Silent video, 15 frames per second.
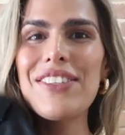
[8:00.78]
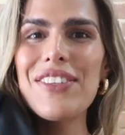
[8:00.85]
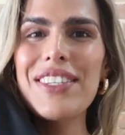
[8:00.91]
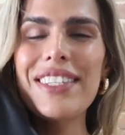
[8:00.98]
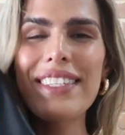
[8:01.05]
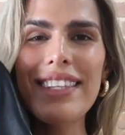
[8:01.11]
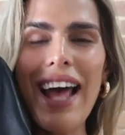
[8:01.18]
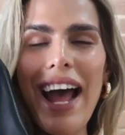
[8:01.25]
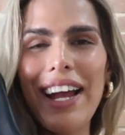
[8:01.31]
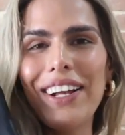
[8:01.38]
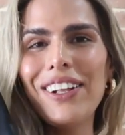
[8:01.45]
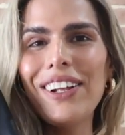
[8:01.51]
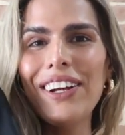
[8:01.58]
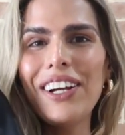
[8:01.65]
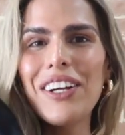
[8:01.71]
to
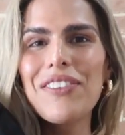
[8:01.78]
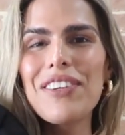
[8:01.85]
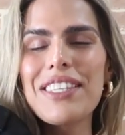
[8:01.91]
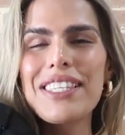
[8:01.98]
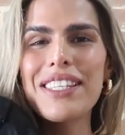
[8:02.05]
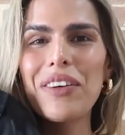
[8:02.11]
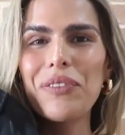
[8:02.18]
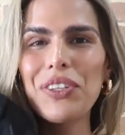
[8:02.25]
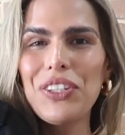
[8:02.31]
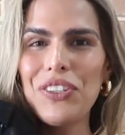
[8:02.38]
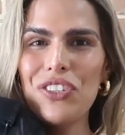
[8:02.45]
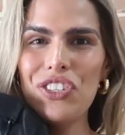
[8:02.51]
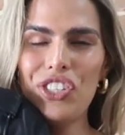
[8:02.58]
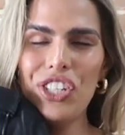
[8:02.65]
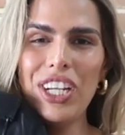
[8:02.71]
style her with some
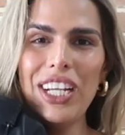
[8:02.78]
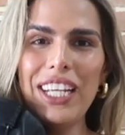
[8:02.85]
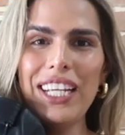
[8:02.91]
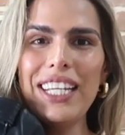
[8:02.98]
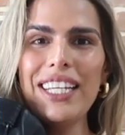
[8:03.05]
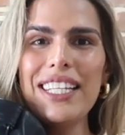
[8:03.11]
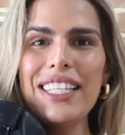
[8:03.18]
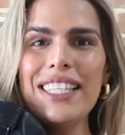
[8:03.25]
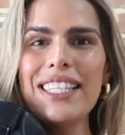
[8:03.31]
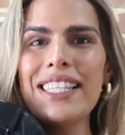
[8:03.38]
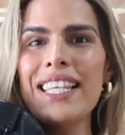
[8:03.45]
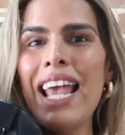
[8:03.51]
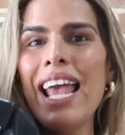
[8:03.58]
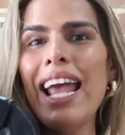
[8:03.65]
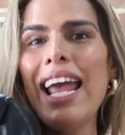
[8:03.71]
cute jeans
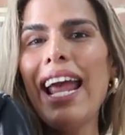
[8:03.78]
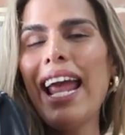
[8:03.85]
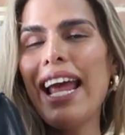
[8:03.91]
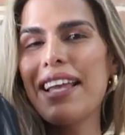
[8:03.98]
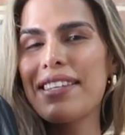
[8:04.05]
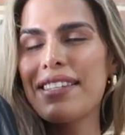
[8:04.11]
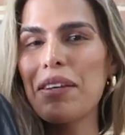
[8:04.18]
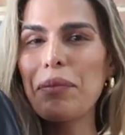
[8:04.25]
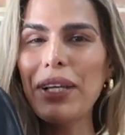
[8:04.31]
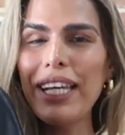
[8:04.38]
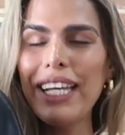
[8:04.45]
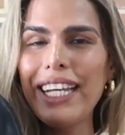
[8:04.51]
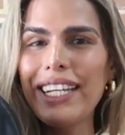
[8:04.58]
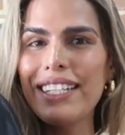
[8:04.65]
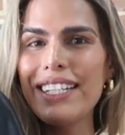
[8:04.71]
and some
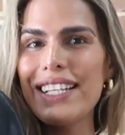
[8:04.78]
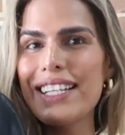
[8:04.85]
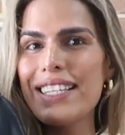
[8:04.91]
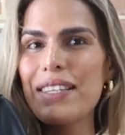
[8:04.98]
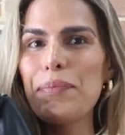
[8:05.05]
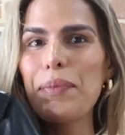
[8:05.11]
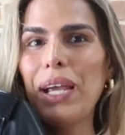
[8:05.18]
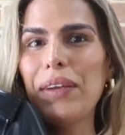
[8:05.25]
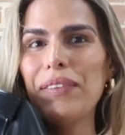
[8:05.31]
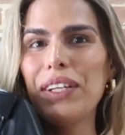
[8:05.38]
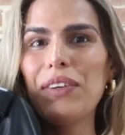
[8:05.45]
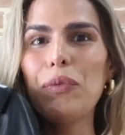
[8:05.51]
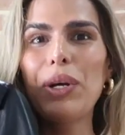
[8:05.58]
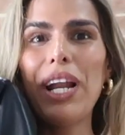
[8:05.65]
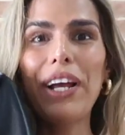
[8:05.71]
heels,
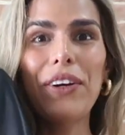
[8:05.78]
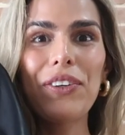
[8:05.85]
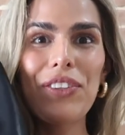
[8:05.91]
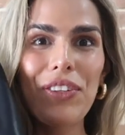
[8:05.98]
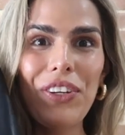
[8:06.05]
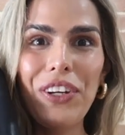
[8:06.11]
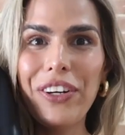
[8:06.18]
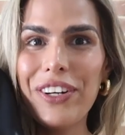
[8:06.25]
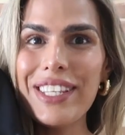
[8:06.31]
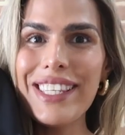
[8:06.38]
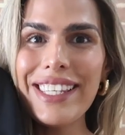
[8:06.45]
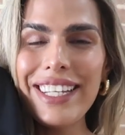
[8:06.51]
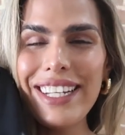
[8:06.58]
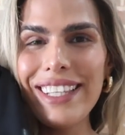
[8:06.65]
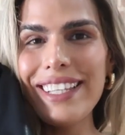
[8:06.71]
maybe when I go to New York
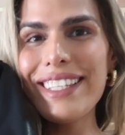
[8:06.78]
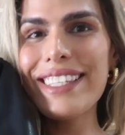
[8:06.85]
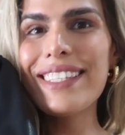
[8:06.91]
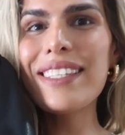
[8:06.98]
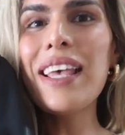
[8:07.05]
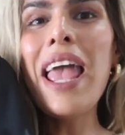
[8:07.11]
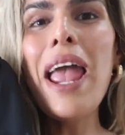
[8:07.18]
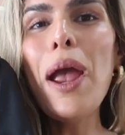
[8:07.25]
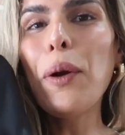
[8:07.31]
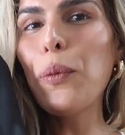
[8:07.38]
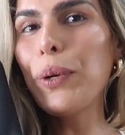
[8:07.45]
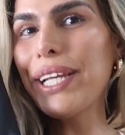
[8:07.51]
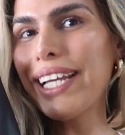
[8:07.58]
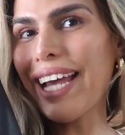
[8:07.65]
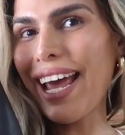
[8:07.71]
City this
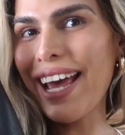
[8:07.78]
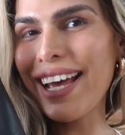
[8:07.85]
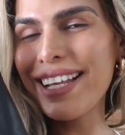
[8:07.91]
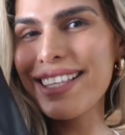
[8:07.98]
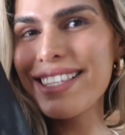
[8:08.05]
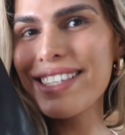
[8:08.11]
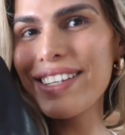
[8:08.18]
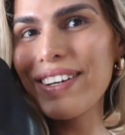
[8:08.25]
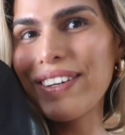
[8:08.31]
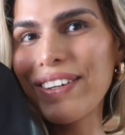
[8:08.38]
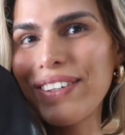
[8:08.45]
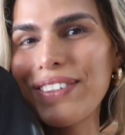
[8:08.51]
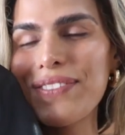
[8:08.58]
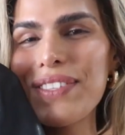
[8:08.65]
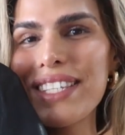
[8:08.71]
weekend.
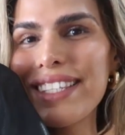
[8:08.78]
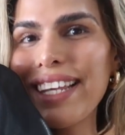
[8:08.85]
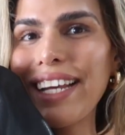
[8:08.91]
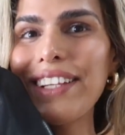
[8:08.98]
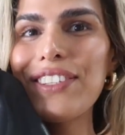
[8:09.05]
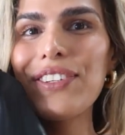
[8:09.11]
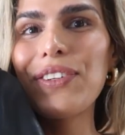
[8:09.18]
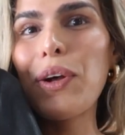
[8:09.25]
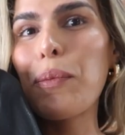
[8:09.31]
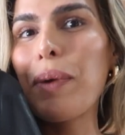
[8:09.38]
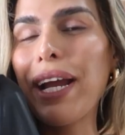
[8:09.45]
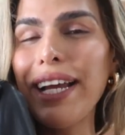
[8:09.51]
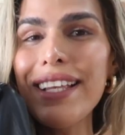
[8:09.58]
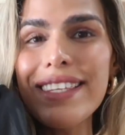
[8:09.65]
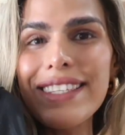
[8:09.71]
So stay tuned on
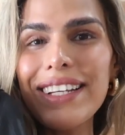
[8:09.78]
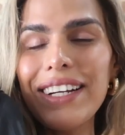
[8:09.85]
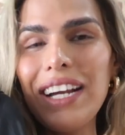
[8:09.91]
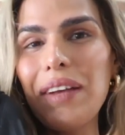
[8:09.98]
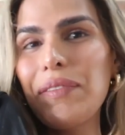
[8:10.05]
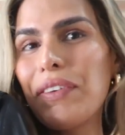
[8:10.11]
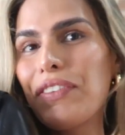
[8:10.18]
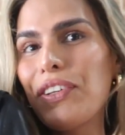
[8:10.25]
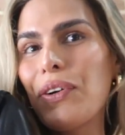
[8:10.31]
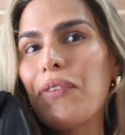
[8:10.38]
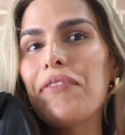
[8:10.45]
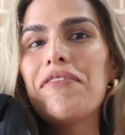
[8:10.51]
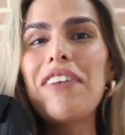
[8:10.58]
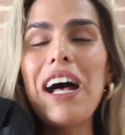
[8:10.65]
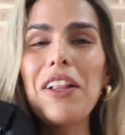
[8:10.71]
my Instagram if you
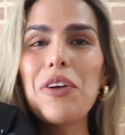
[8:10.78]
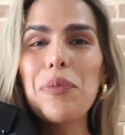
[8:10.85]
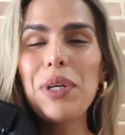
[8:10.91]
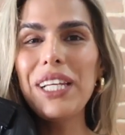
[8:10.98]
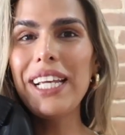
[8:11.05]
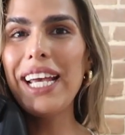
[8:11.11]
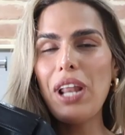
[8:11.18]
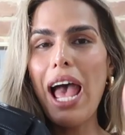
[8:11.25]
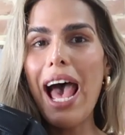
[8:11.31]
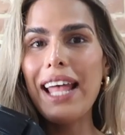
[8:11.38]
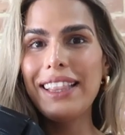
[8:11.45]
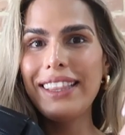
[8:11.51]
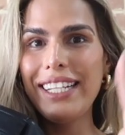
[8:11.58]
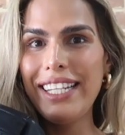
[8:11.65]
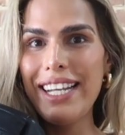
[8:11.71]
don't follow me yet,
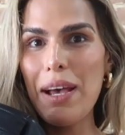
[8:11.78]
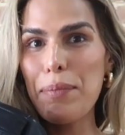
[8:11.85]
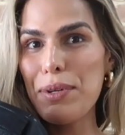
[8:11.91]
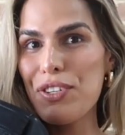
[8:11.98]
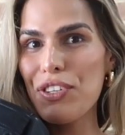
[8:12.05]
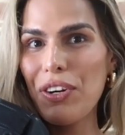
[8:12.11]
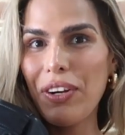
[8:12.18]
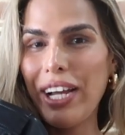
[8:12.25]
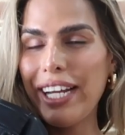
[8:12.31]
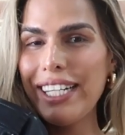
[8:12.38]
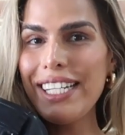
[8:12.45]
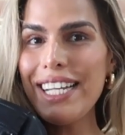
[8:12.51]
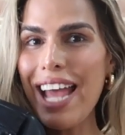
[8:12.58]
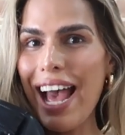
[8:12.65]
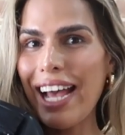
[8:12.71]
at Nina Patron
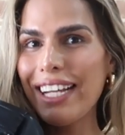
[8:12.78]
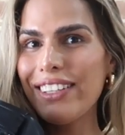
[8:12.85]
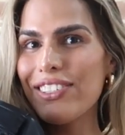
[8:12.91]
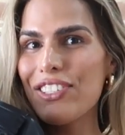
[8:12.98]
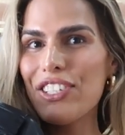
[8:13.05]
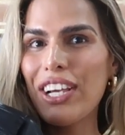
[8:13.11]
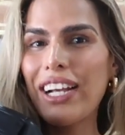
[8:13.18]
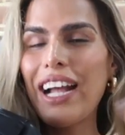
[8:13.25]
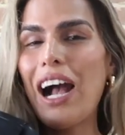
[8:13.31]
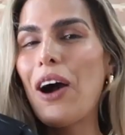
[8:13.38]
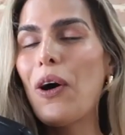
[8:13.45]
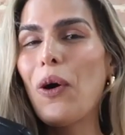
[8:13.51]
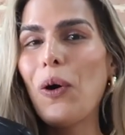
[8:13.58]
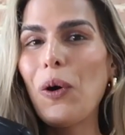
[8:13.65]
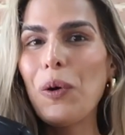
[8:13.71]
89, to check
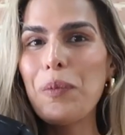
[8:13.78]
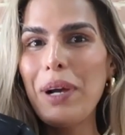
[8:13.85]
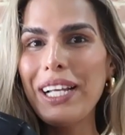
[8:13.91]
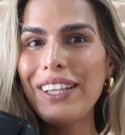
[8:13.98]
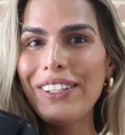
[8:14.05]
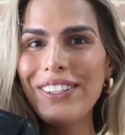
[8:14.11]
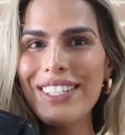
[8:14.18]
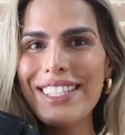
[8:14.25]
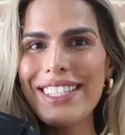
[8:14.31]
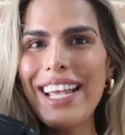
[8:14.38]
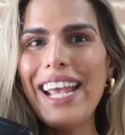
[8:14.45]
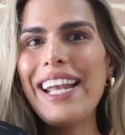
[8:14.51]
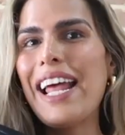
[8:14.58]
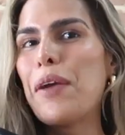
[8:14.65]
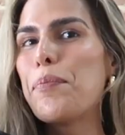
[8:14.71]
out all my looks,
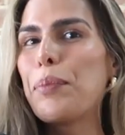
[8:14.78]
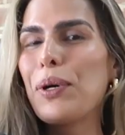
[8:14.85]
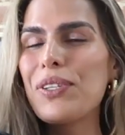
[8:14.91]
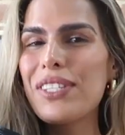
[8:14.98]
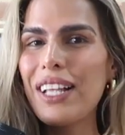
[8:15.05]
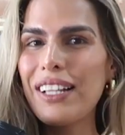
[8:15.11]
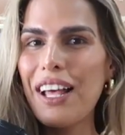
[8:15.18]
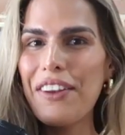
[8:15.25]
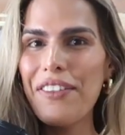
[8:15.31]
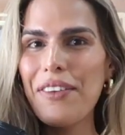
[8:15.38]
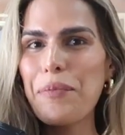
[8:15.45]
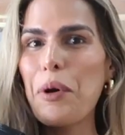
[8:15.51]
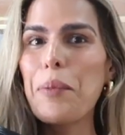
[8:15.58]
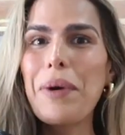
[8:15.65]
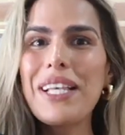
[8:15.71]
and I post a lot of
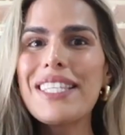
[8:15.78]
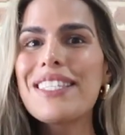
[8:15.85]
them on my